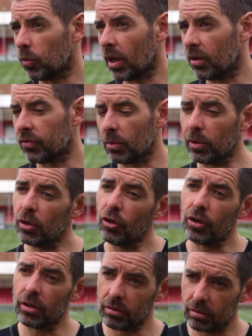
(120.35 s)
well from it,
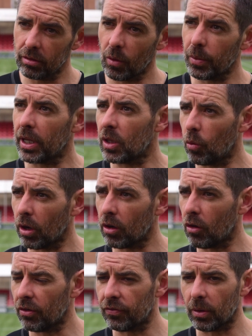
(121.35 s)
look at what we need to
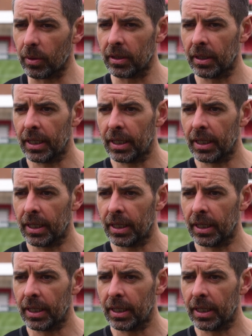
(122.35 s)
work on from it,